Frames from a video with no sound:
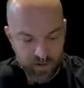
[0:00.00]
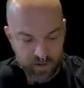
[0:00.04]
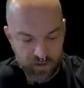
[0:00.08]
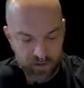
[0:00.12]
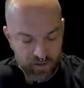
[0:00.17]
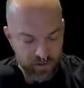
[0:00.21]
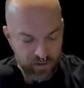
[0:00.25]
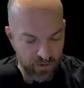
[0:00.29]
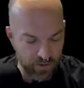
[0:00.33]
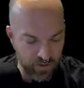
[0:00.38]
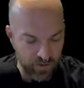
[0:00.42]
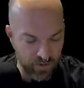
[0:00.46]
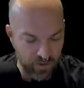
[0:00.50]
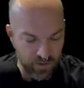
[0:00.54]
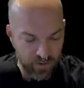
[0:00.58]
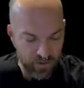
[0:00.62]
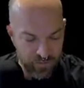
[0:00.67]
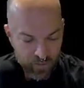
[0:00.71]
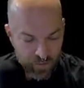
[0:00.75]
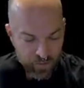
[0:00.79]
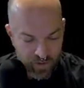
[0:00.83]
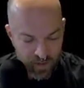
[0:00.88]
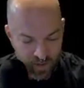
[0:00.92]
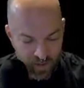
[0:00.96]
the turn, if you
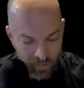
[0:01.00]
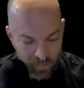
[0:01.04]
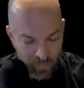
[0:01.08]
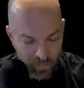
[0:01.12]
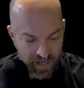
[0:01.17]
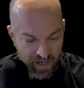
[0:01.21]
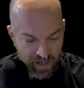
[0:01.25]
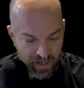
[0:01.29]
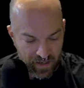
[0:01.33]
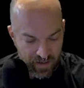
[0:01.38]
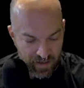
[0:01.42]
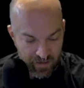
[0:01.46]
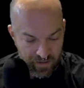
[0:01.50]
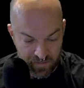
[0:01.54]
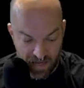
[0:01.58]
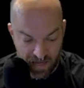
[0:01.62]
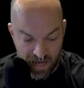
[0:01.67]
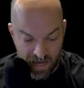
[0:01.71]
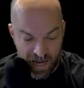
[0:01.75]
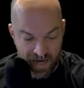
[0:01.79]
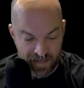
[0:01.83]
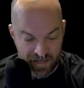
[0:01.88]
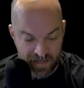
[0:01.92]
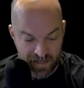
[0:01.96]
wanted to pick the
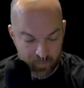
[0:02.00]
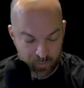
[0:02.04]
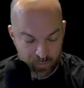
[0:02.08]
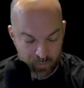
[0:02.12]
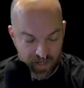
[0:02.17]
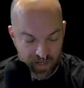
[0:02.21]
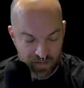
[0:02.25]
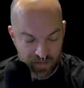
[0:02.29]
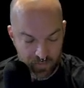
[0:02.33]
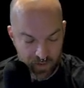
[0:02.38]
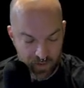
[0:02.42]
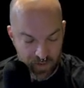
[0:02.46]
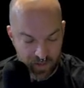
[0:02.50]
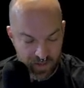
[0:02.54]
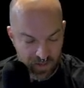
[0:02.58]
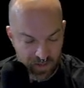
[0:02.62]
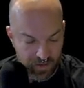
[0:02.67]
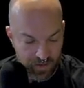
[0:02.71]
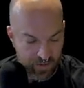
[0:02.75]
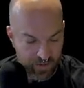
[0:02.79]
highest priced one here,